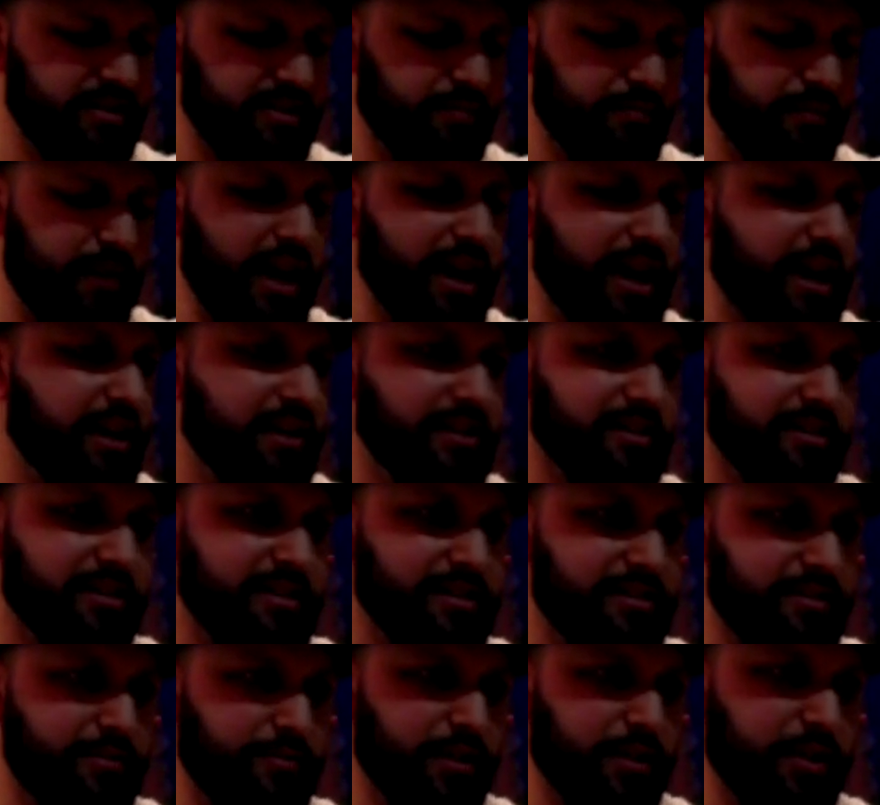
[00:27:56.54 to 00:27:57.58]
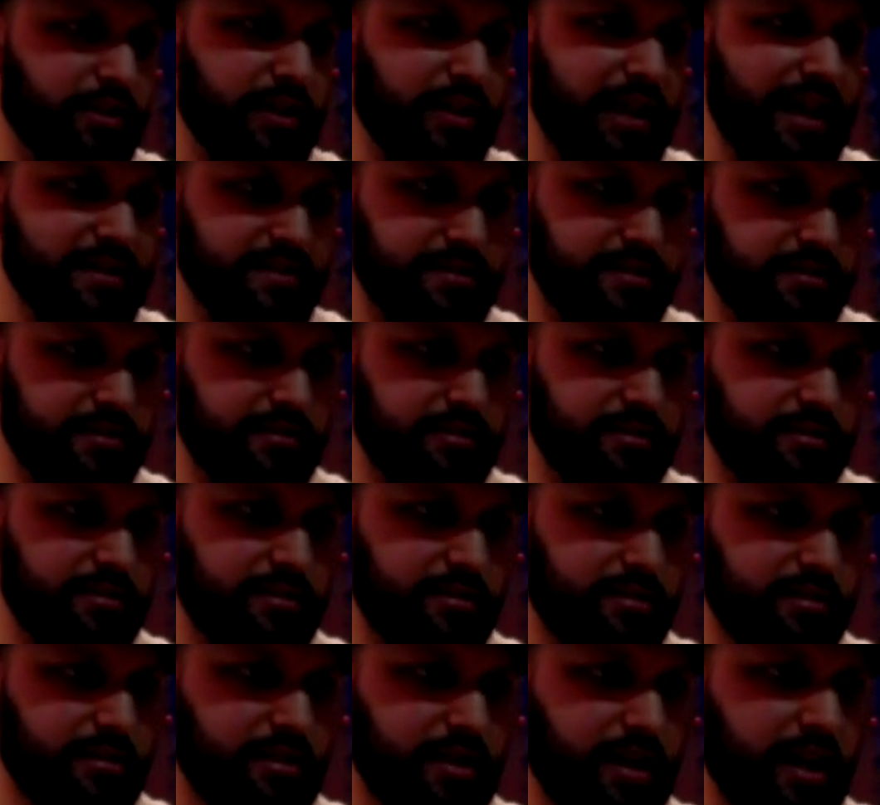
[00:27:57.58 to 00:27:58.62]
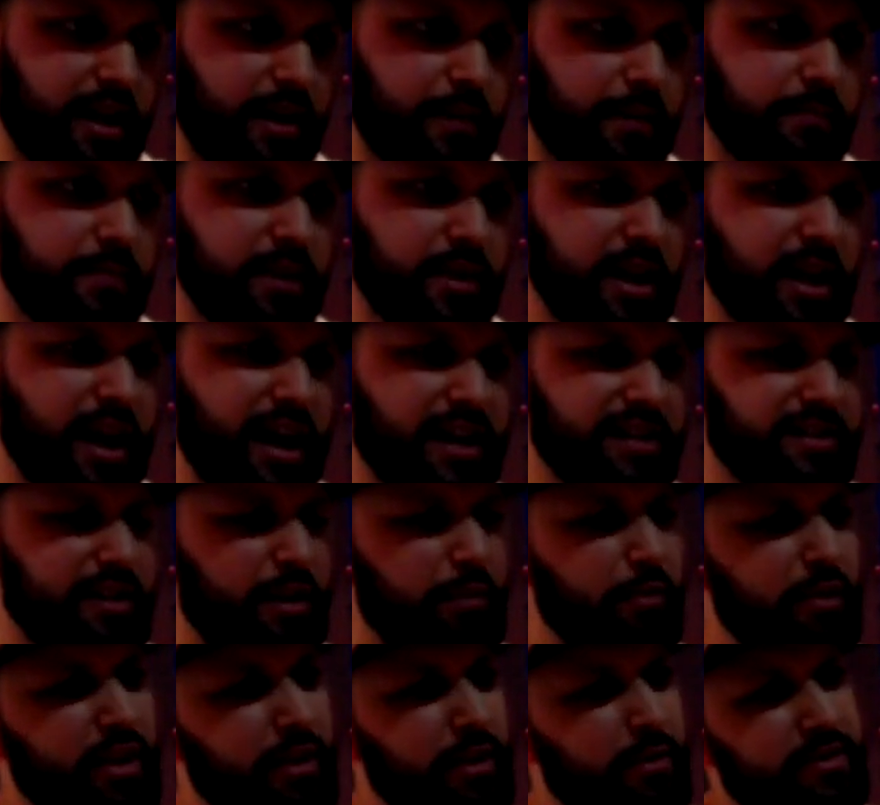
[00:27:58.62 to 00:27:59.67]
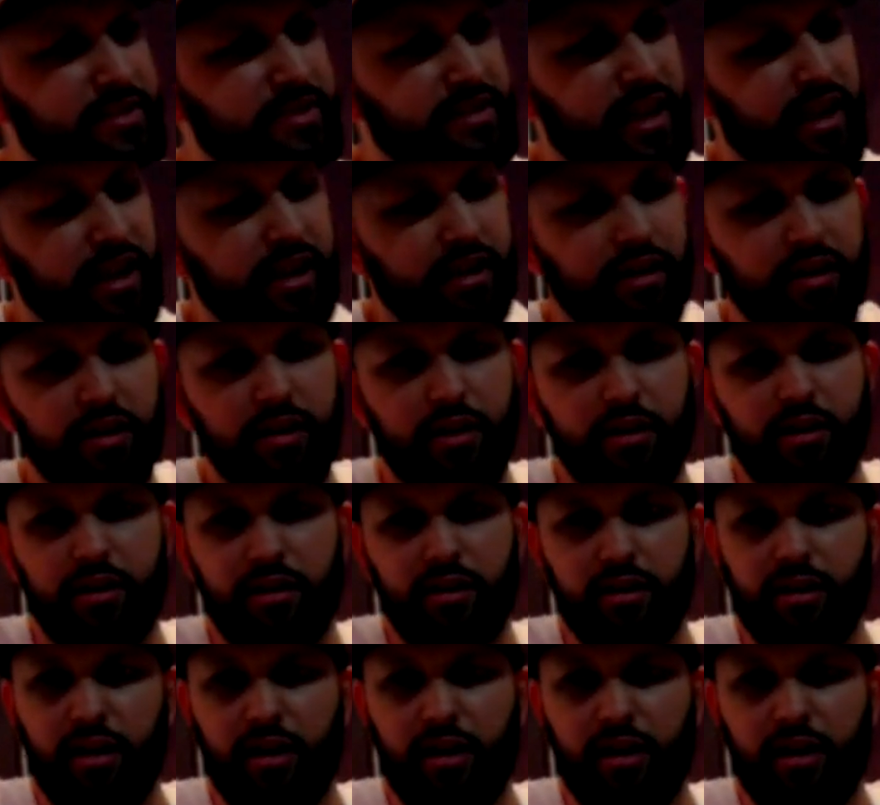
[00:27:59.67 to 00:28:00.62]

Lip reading: that it's divided into these different classes. I saw one that was like